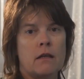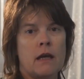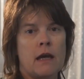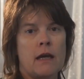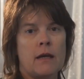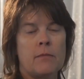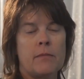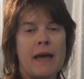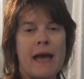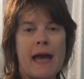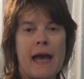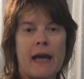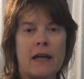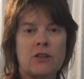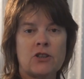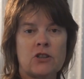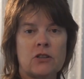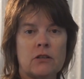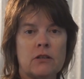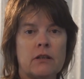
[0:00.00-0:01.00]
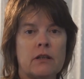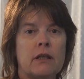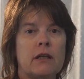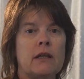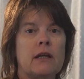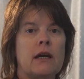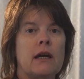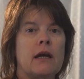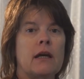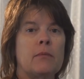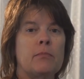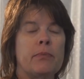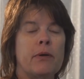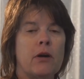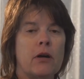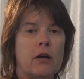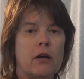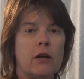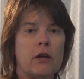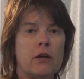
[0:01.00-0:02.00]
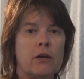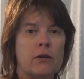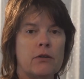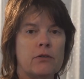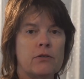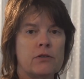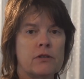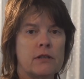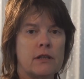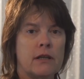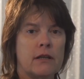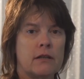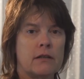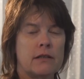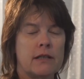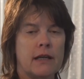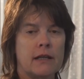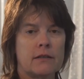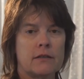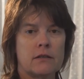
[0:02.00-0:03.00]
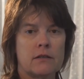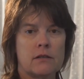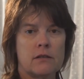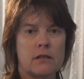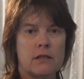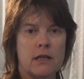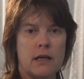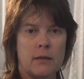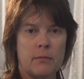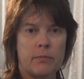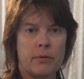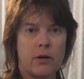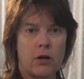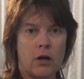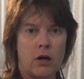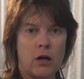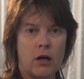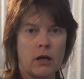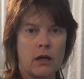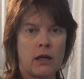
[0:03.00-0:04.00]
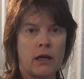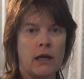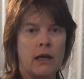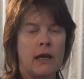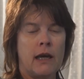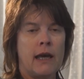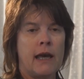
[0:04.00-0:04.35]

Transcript: I am actually a park host at a Texas state park.